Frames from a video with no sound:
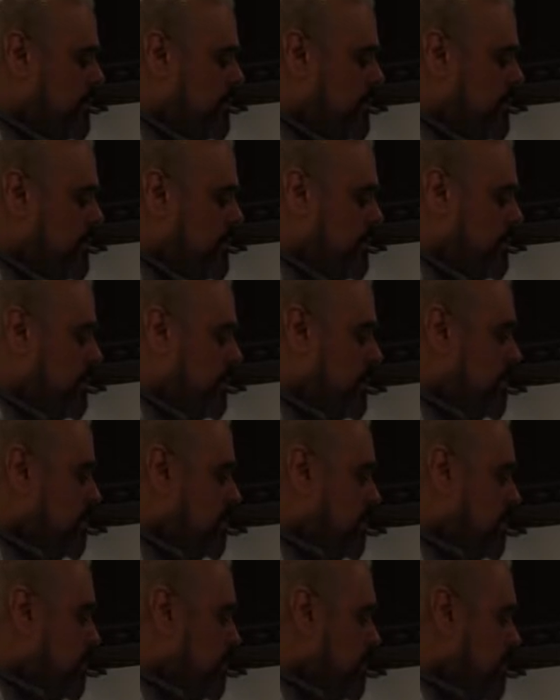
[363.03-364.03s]

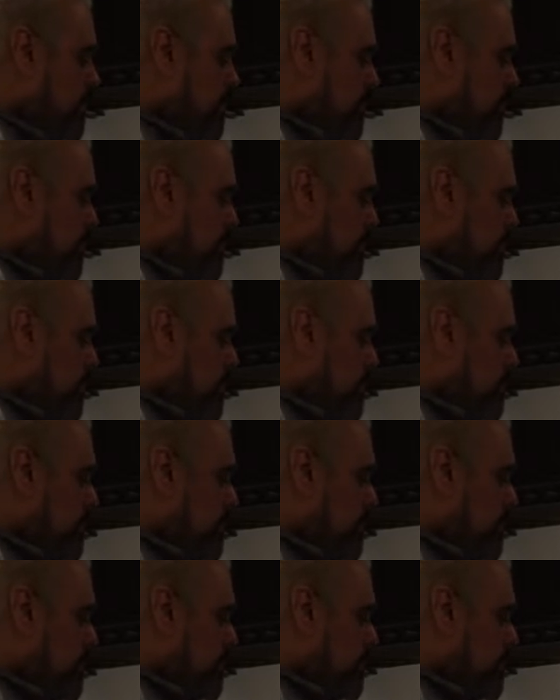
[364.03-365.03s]

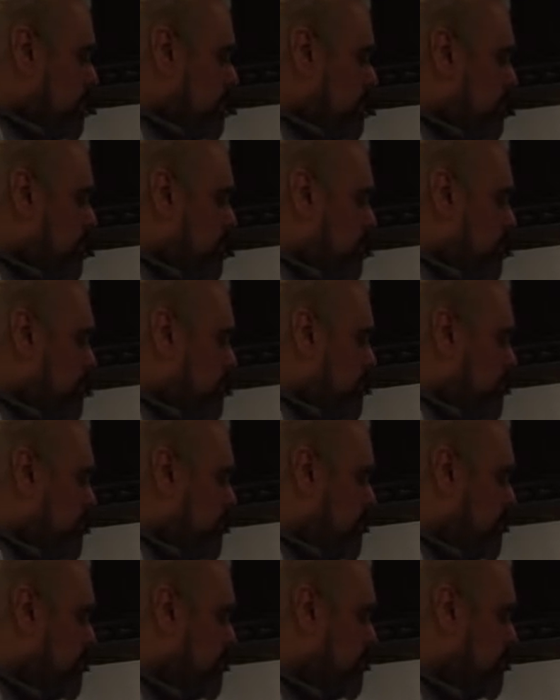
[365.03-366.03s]

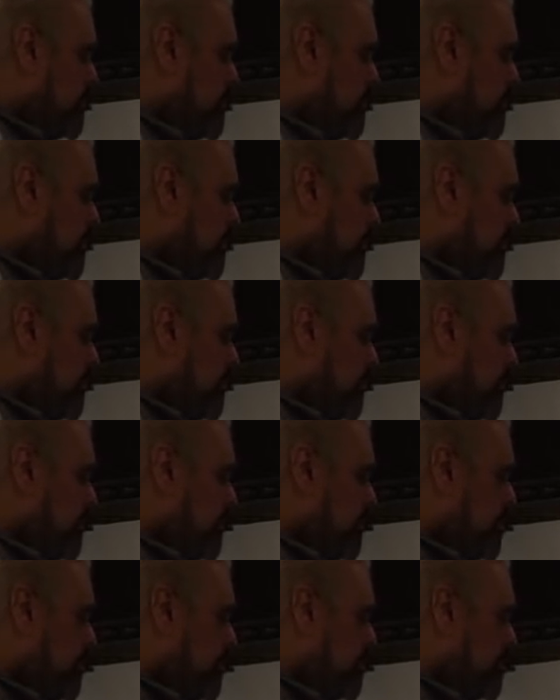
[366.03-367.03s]

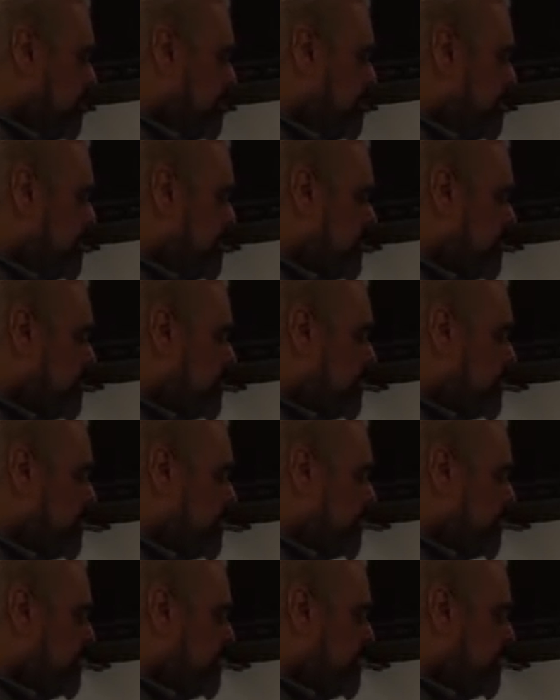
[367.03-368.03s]

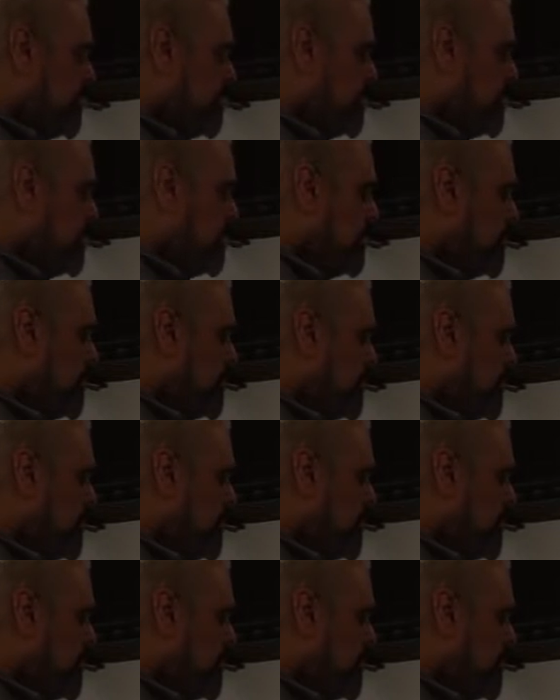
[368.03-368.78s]
(no one is talking)